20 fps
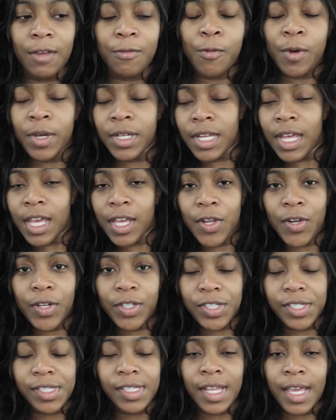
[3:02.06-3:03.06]
If one day
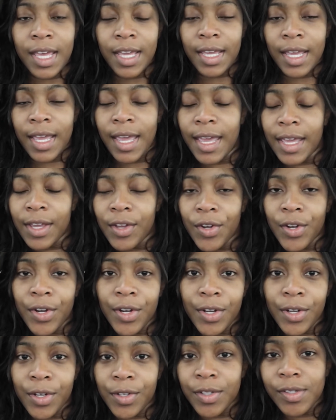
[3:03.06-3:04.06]
you're just like, hey
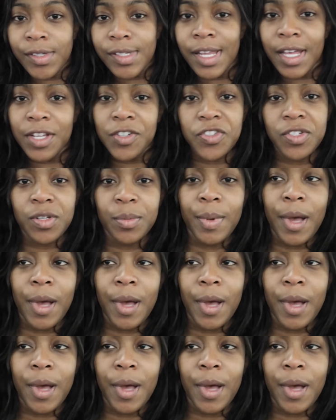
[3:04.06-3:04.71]
girl, those lashes are